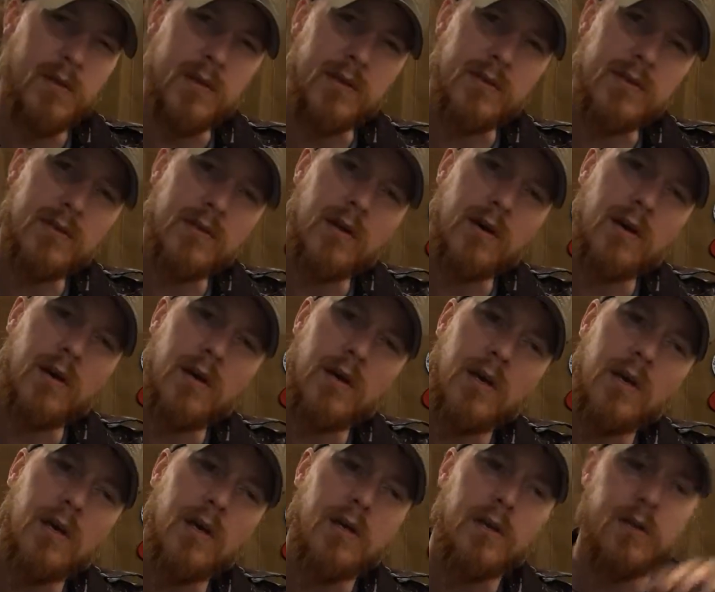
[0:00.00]
It's not
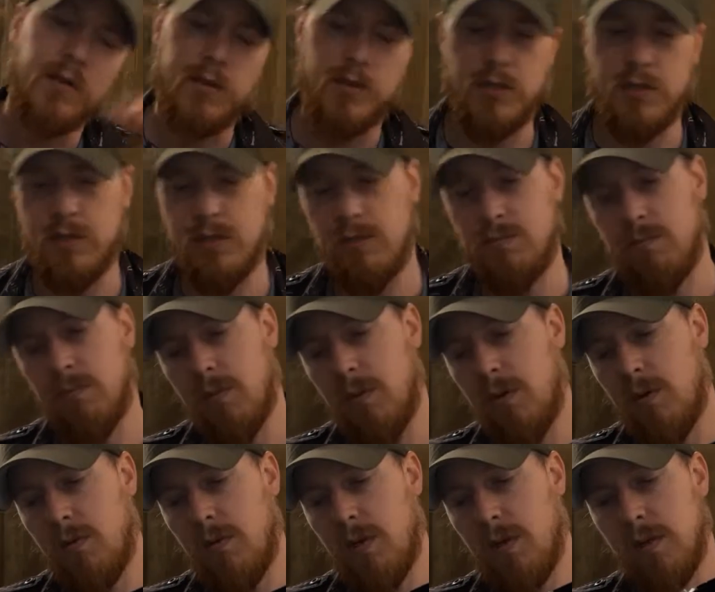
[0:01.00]
the
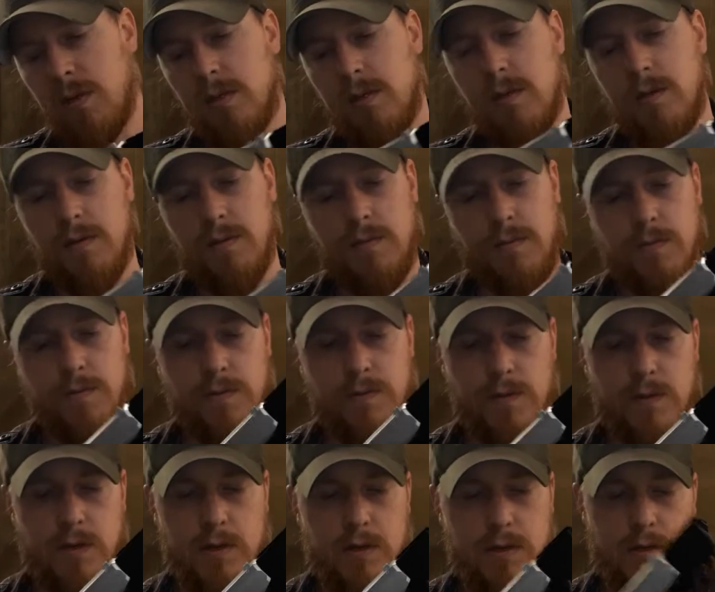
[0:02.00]
smoothest of
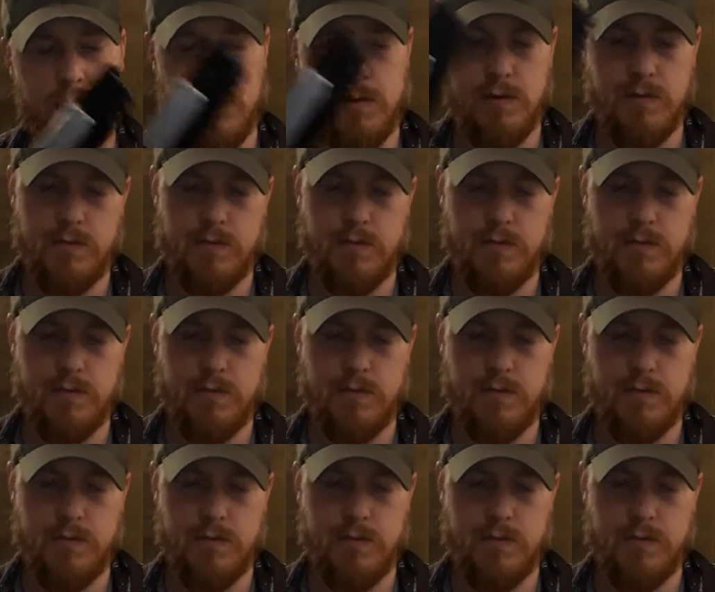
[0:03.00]
the